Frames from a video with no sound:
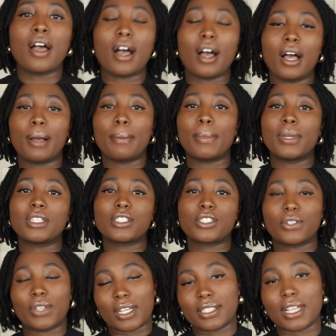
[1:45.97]

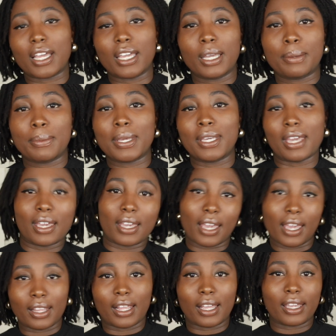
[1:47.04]
So yes, I am
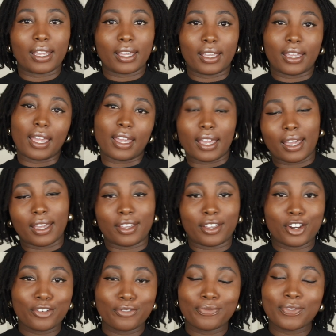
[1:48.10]
gay, like gay,
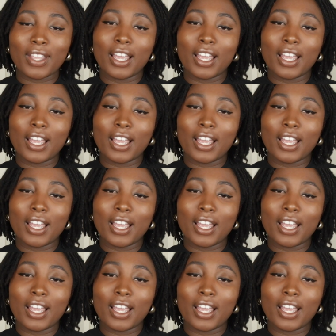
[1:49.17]
you know?